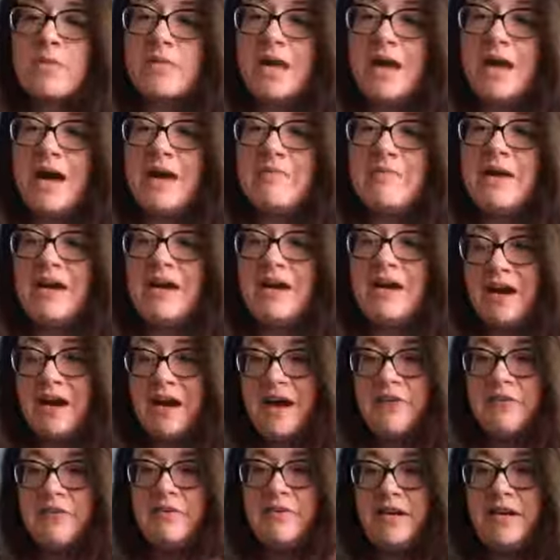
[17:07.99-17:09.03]
And at
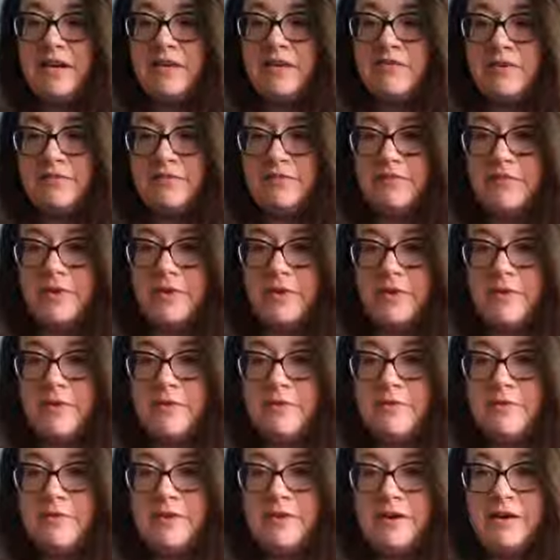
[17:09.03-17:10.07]
either end of the
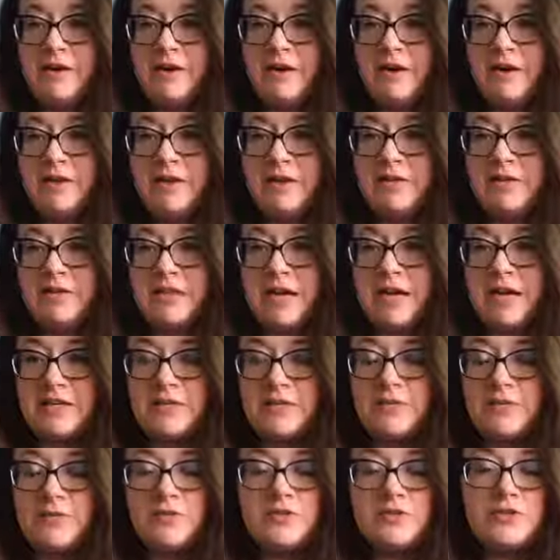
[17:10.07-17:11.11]
photo, there are
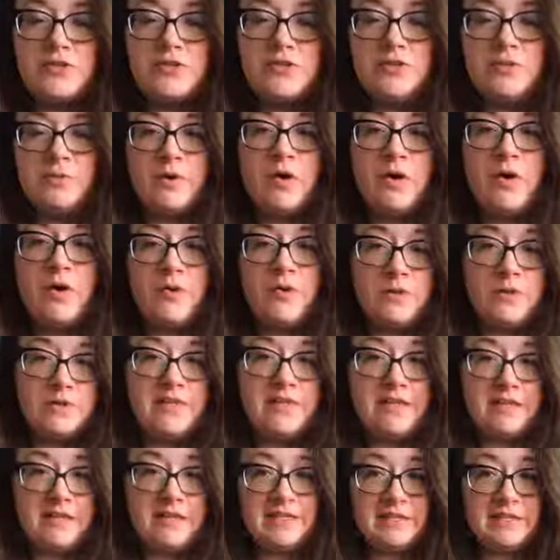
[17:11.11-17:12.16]
soldiers who are
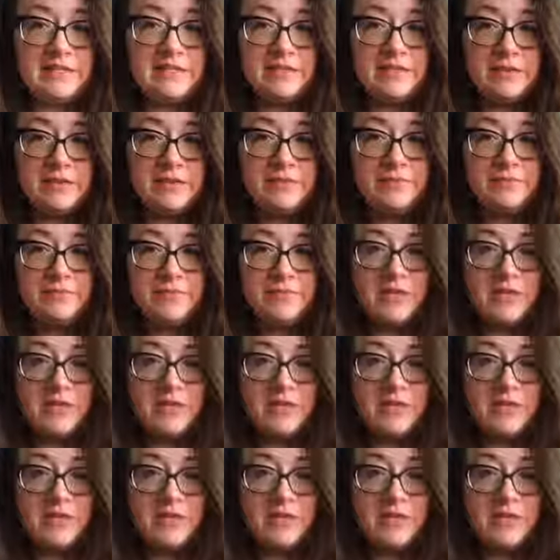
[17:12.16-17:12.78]
holding these little